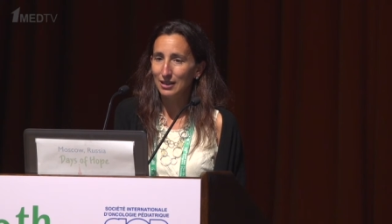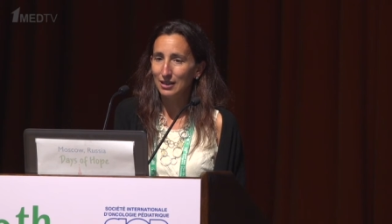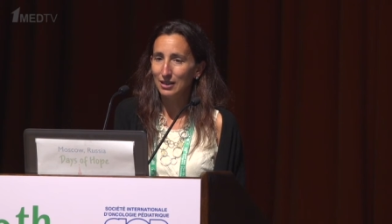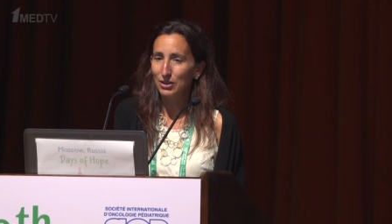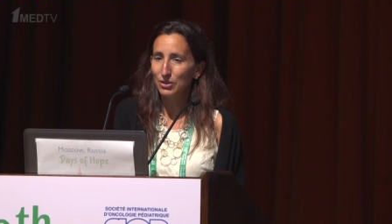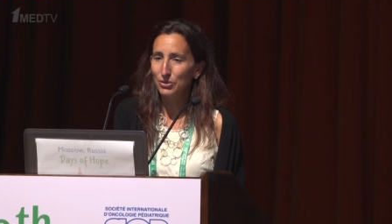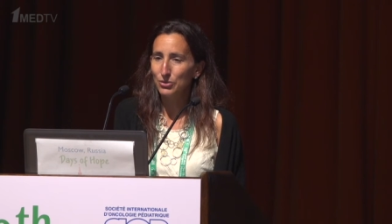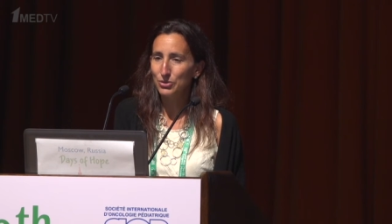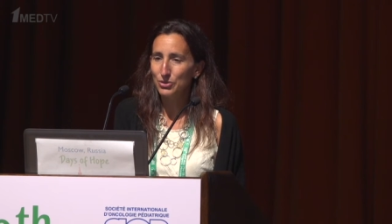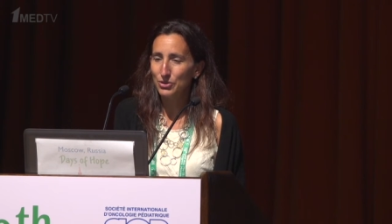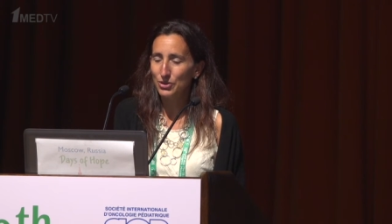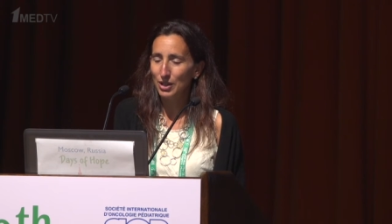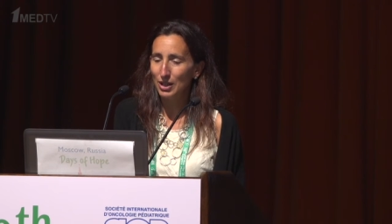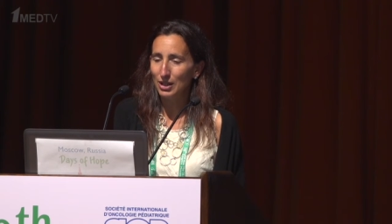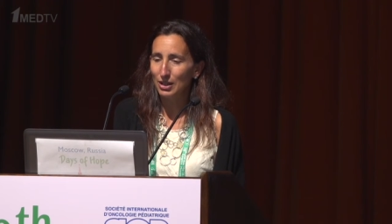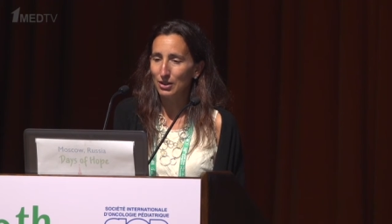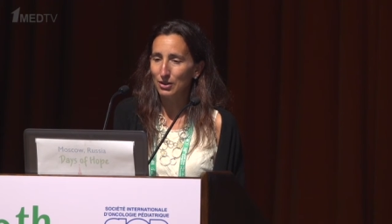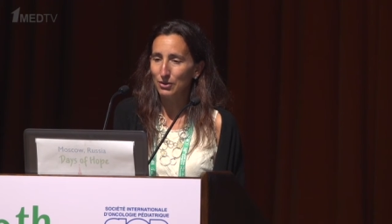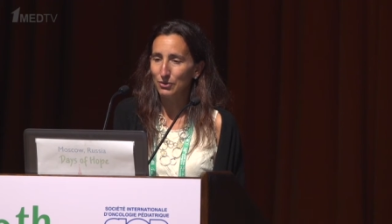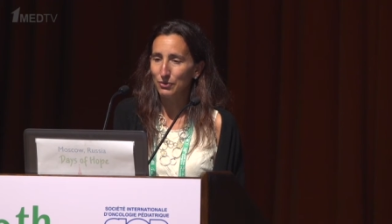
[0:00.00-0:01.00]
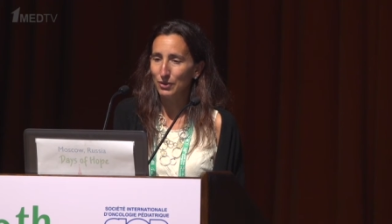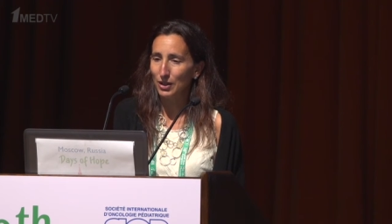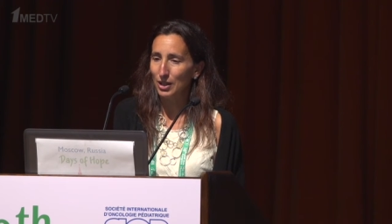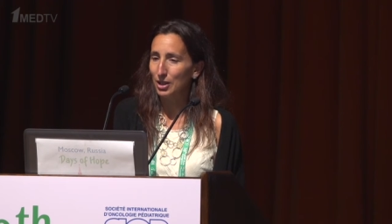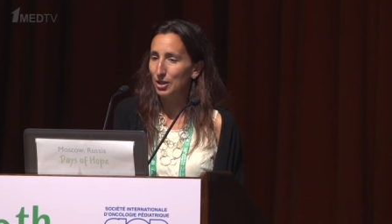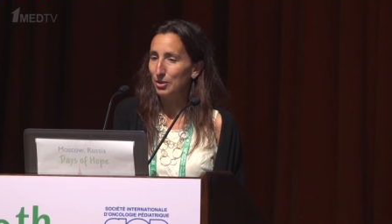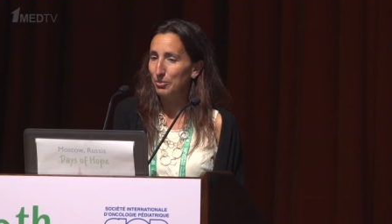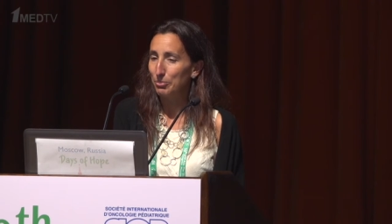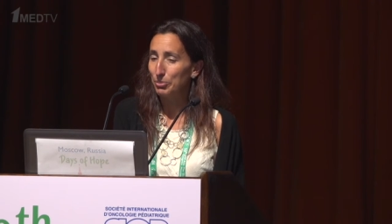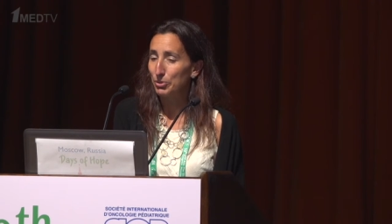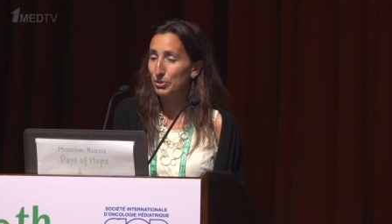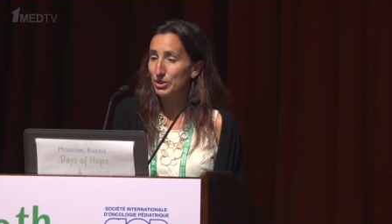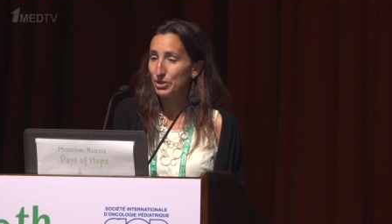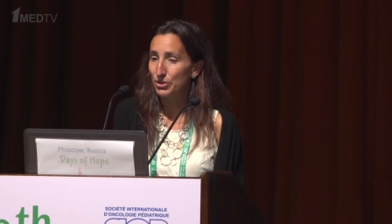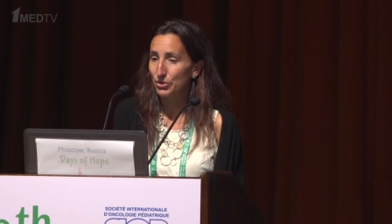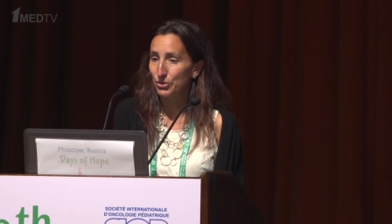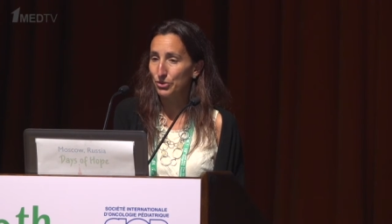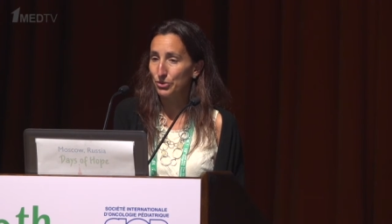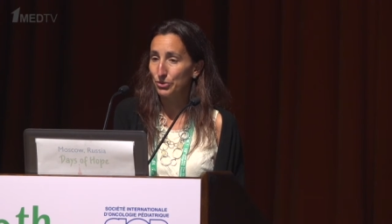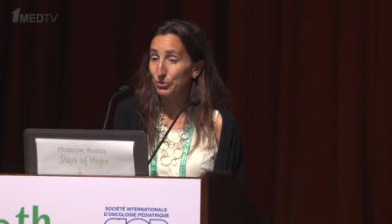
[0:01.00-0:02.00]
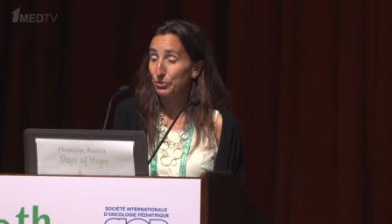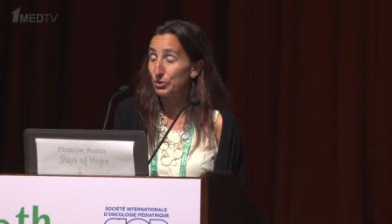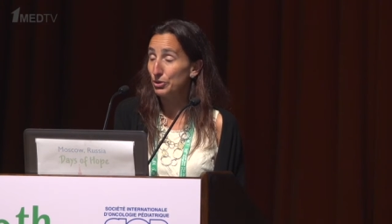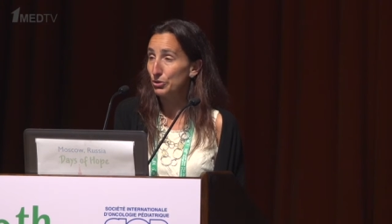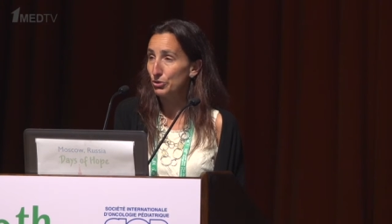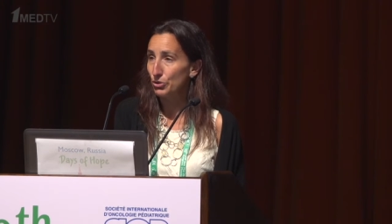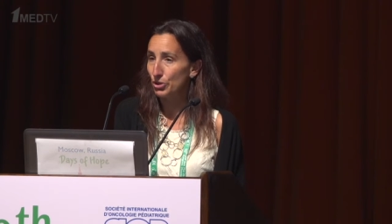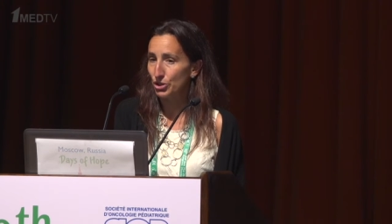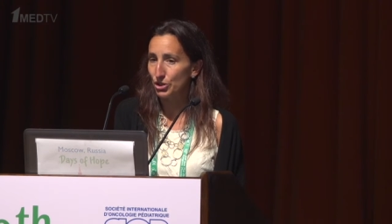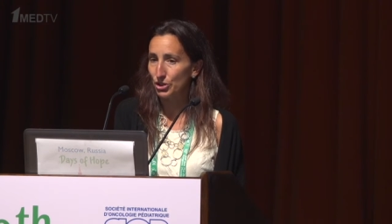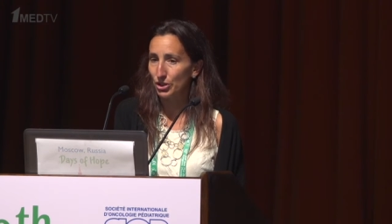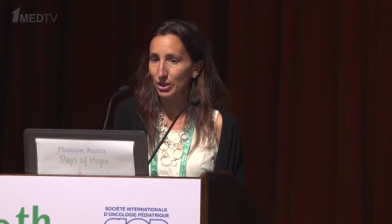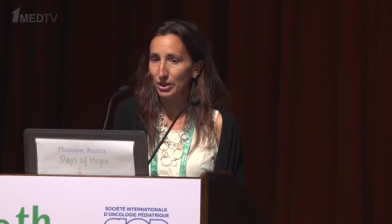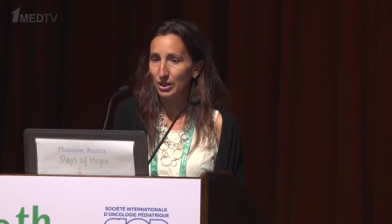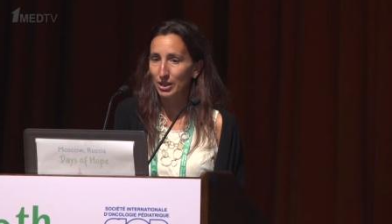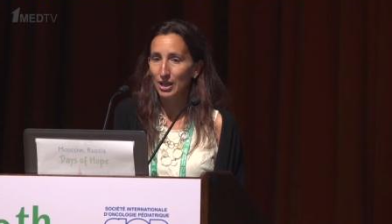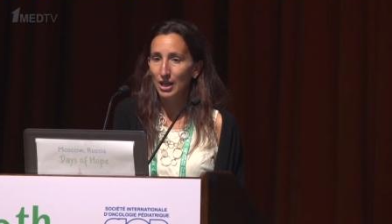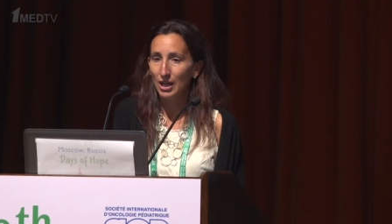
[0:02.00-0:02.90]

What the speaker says: use of parenteral nutrition,